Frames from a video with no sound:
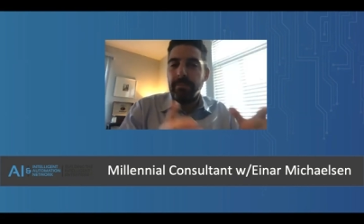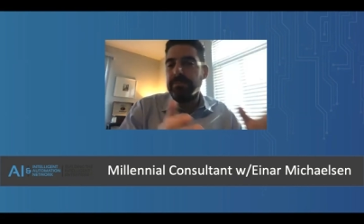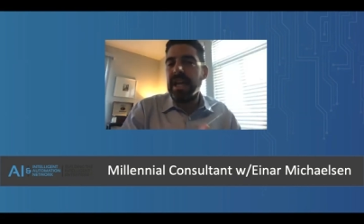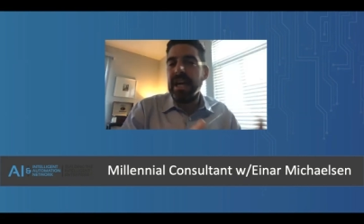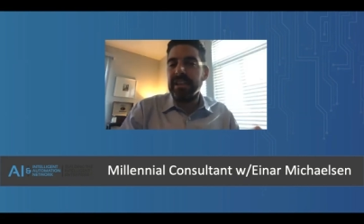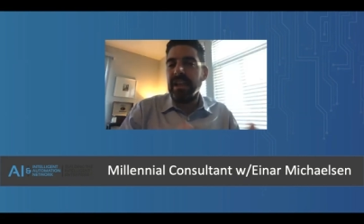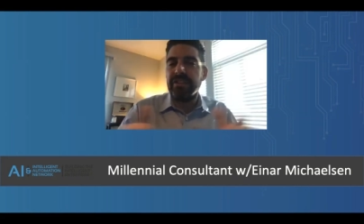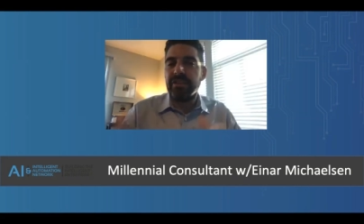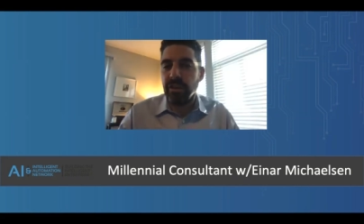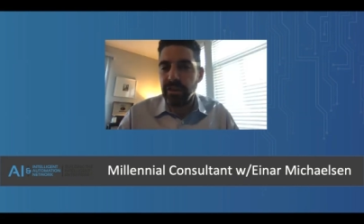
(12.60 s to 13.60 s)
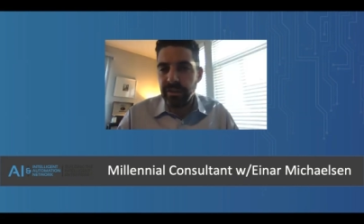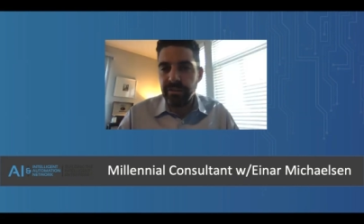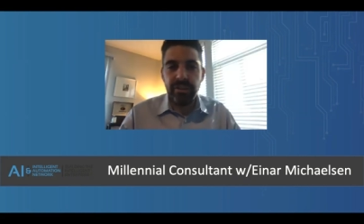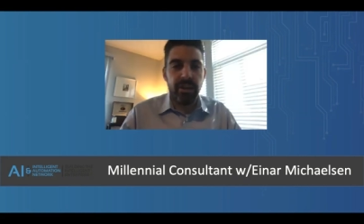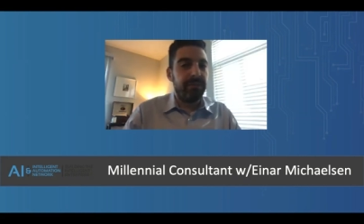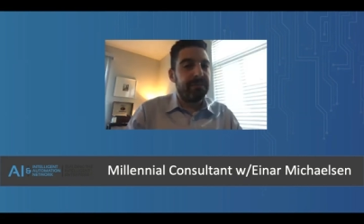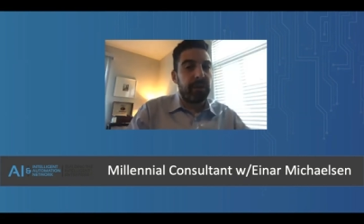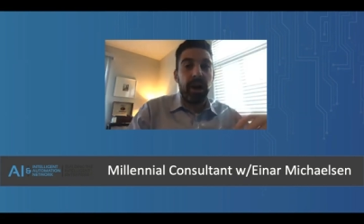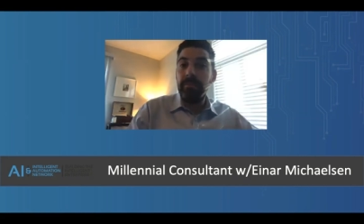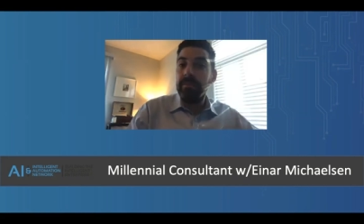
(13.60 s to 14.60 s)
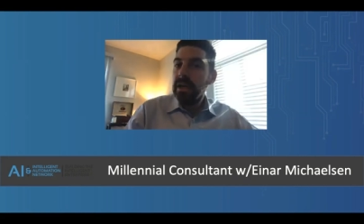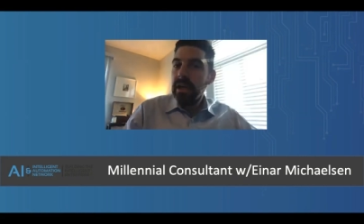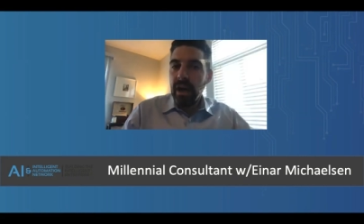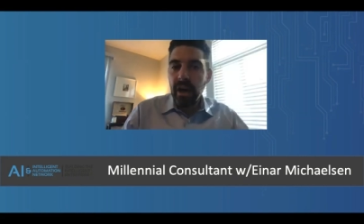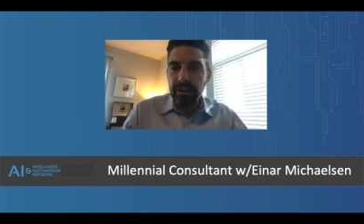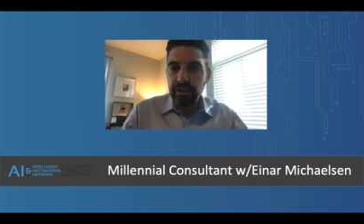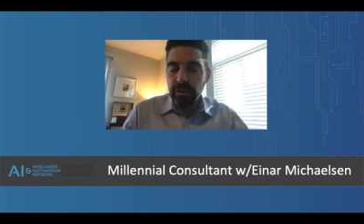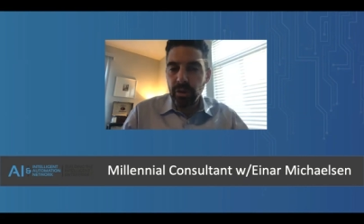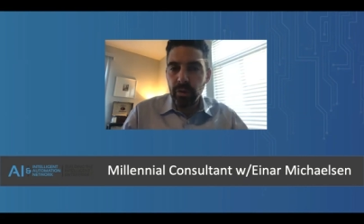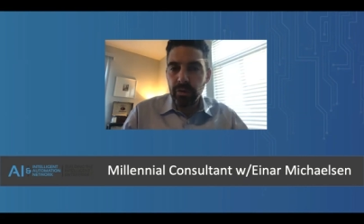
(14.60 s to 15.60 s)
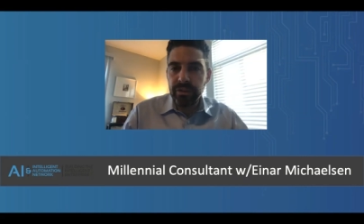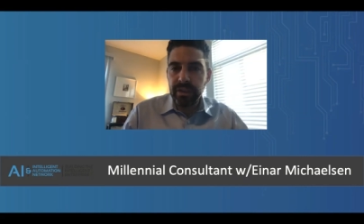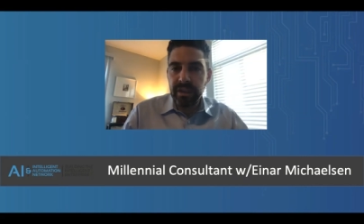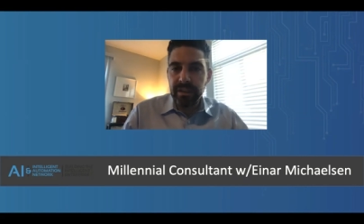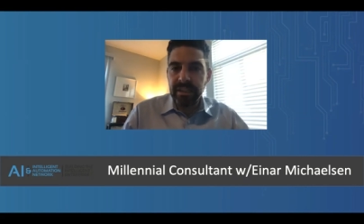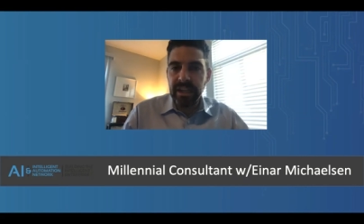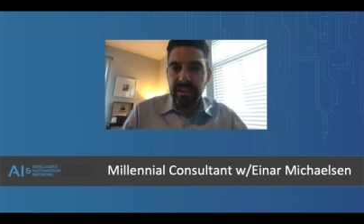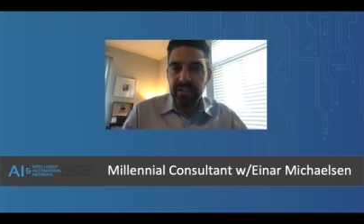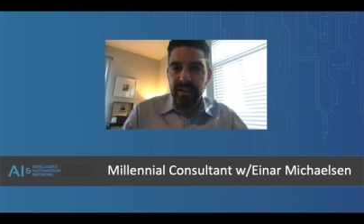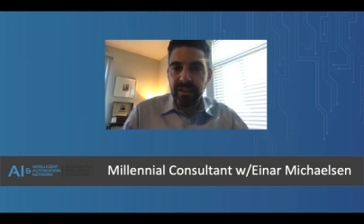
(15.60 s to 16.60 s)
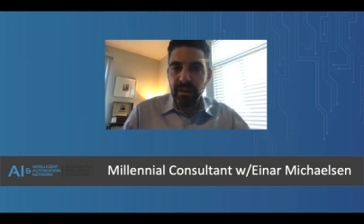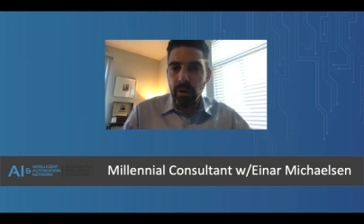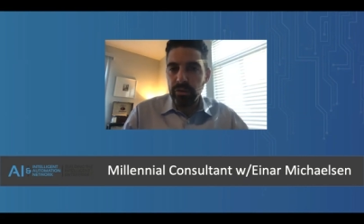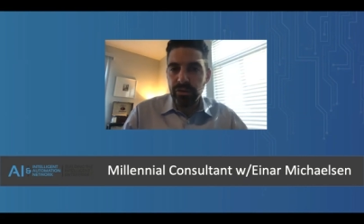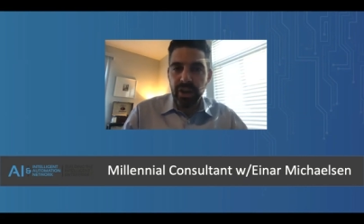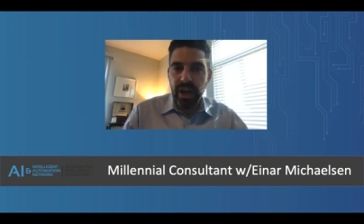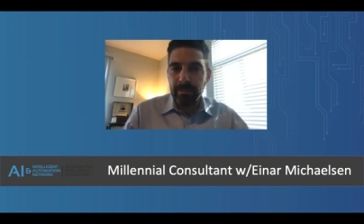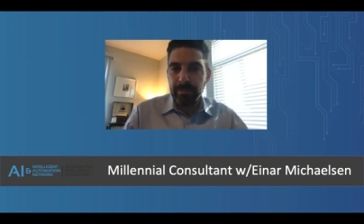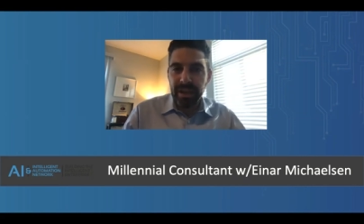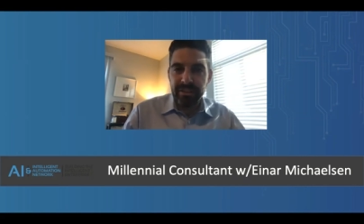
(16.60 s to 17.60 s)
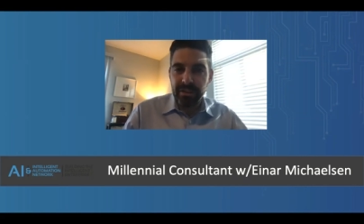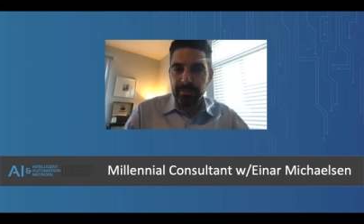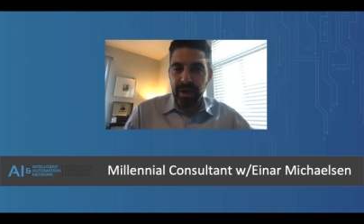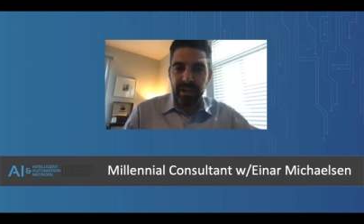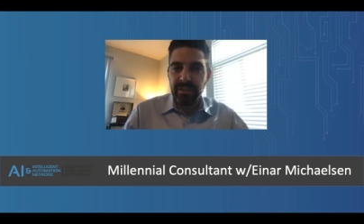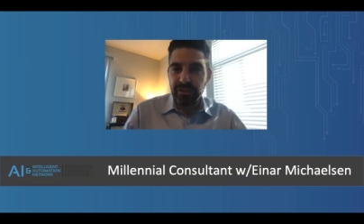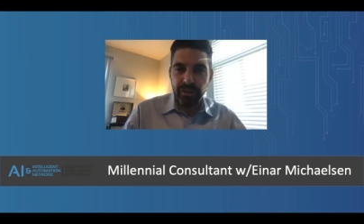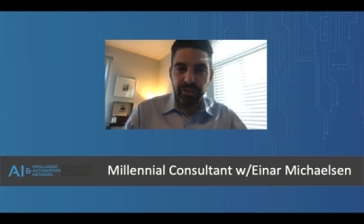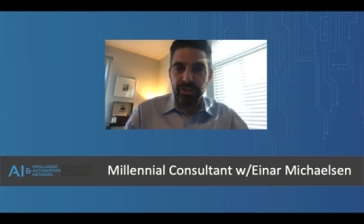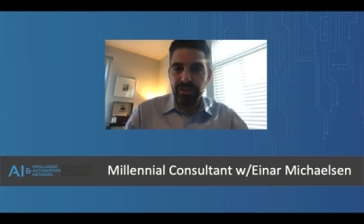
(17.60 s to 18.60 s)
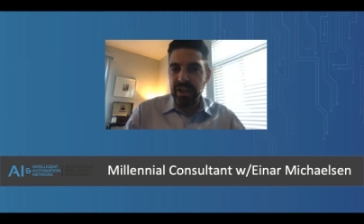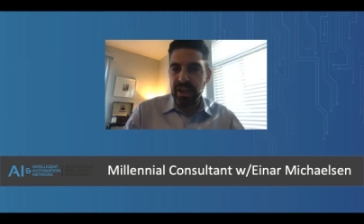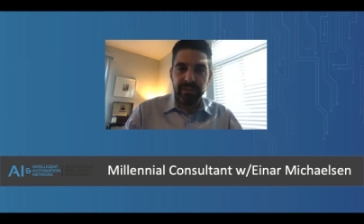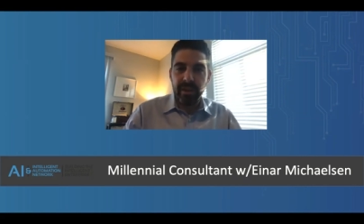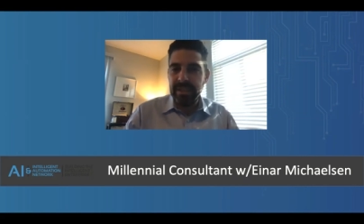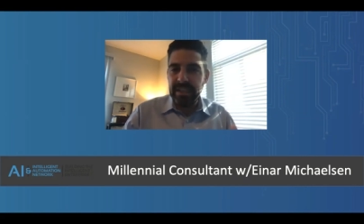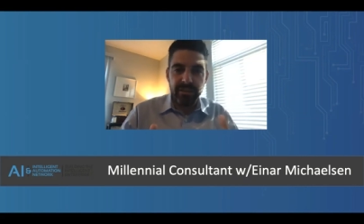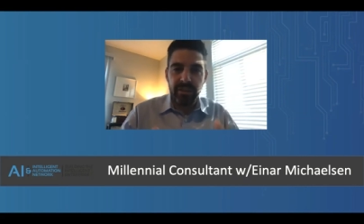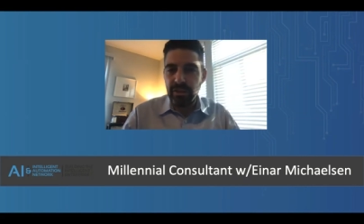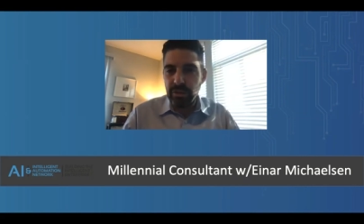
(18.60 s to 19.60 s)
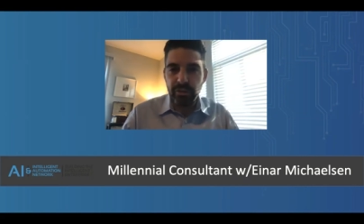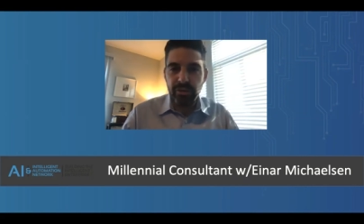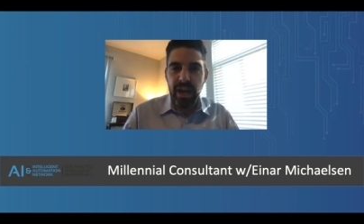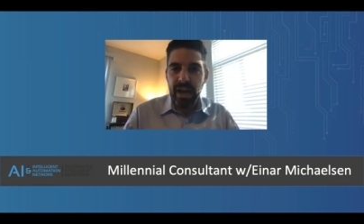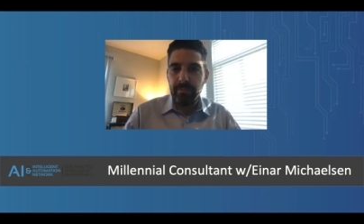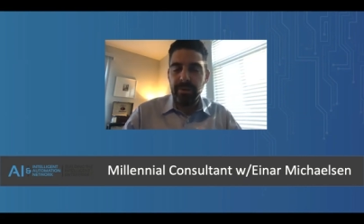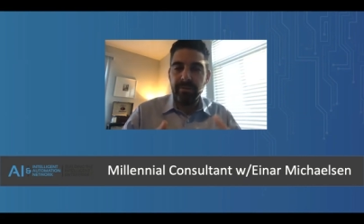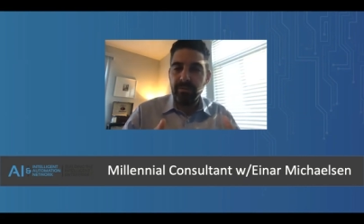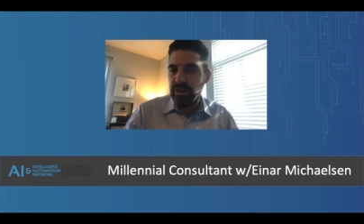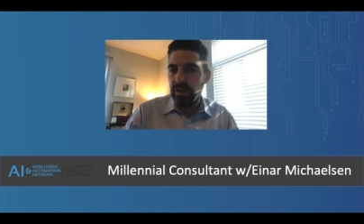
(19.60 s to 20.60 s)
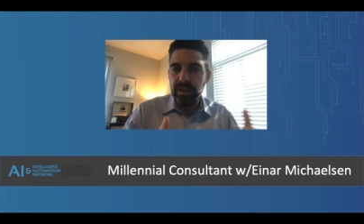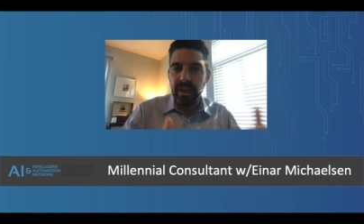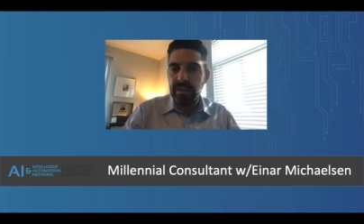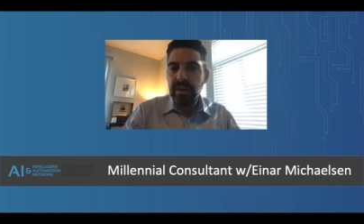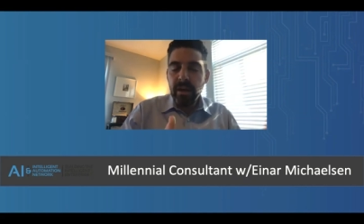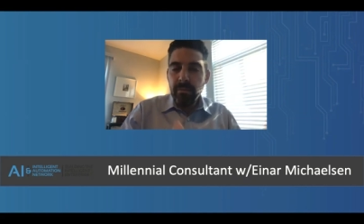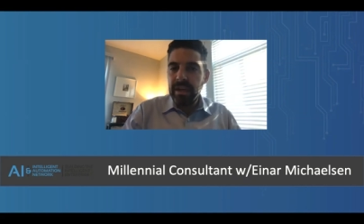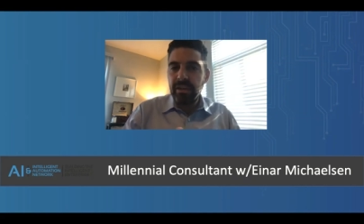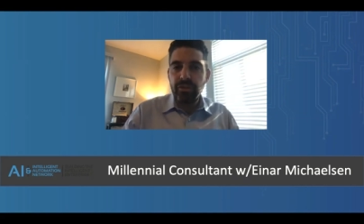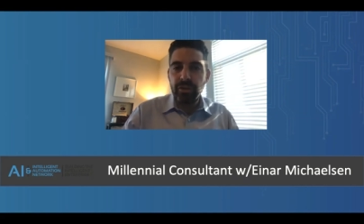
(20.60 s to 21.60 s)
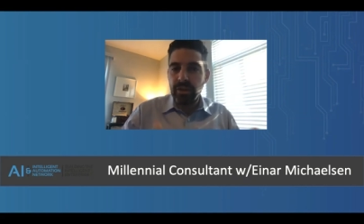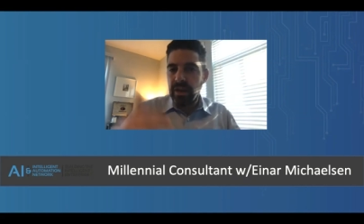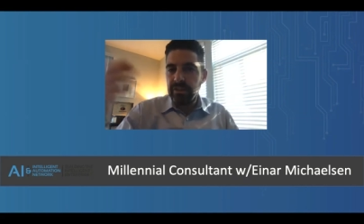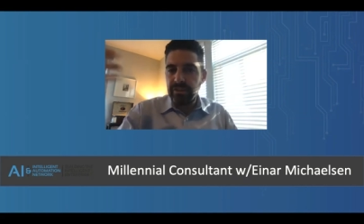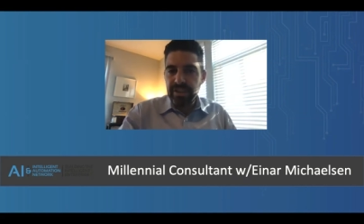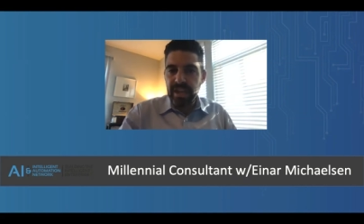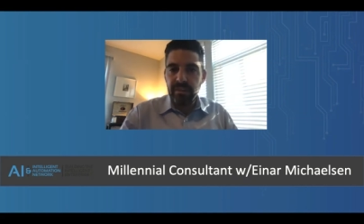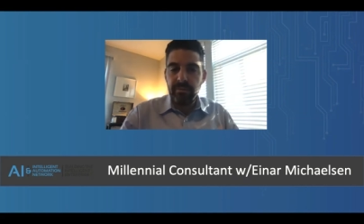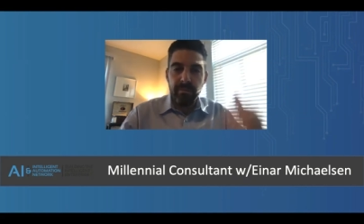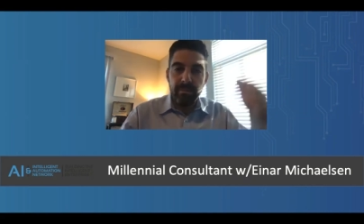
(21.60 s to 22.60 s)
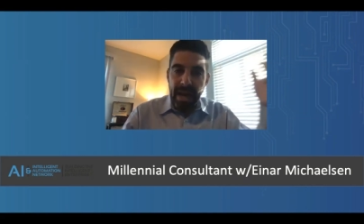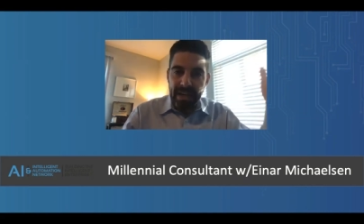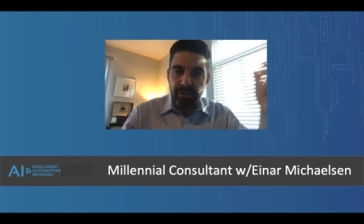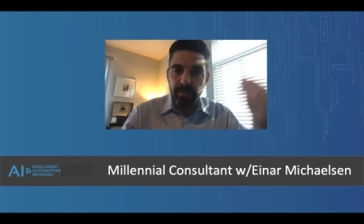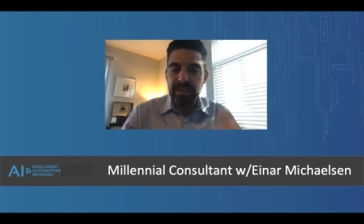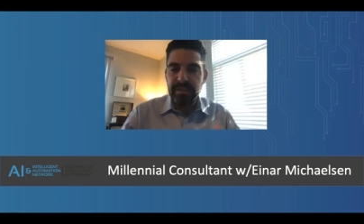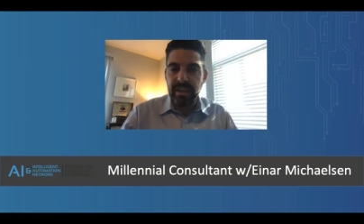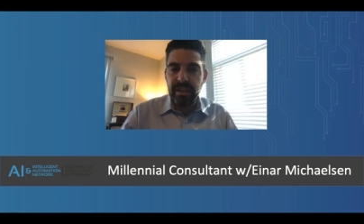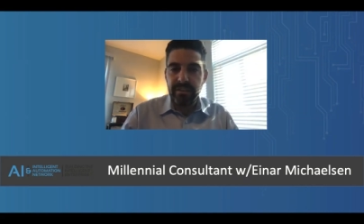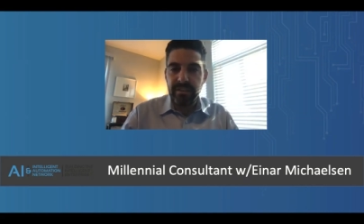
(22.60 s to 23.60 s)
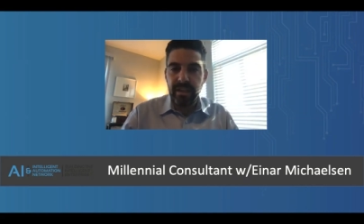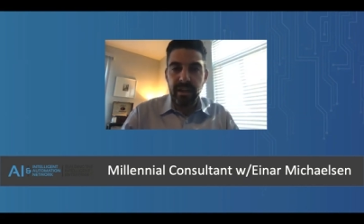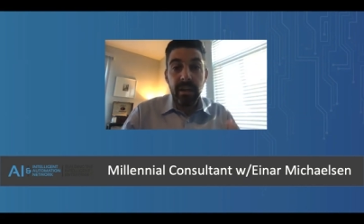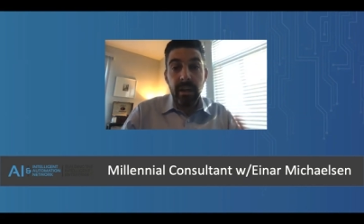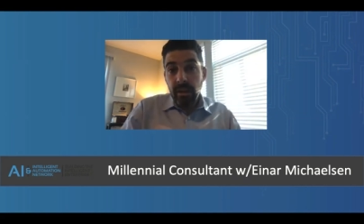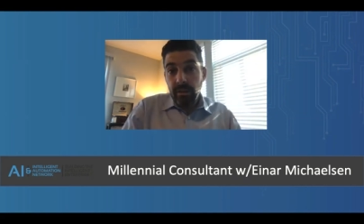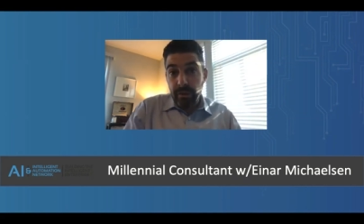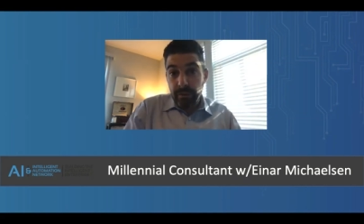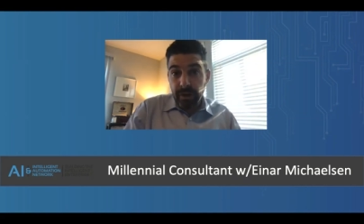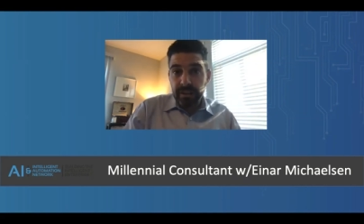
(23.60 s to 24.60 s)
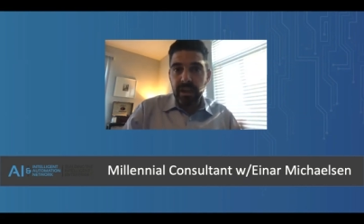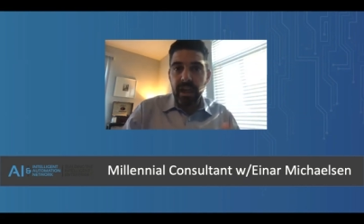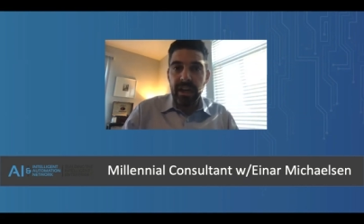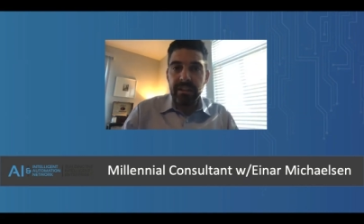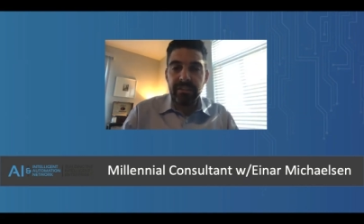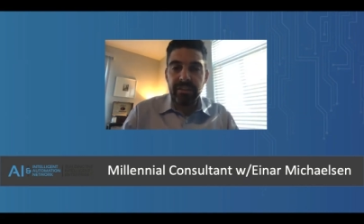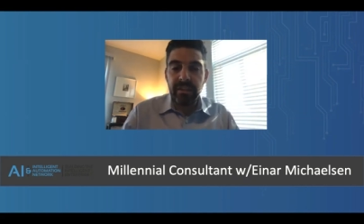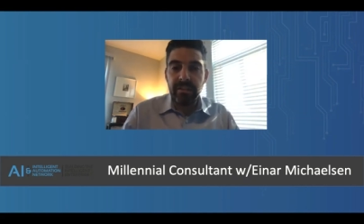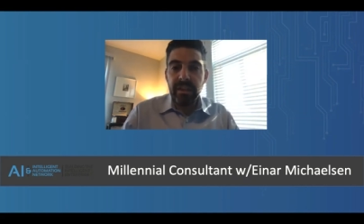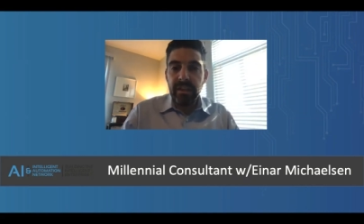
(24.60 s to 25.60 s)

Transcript: applying lessons learned, from your old days at the old shop as a practitioner yourself coming into the new shop and, kind of making sure to understand management and the front lines and